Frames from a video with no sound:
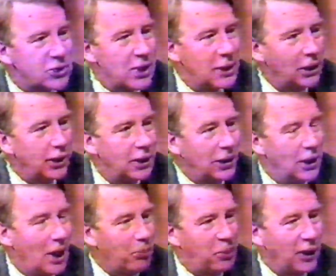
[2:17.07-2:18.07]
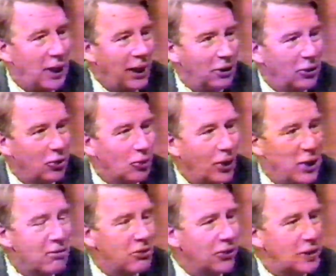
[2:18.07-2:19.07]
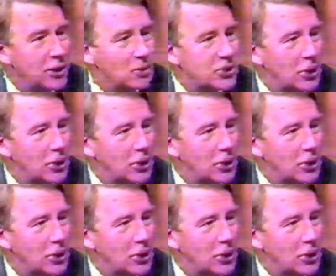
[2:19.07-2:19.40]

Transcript: sunlit upland where everything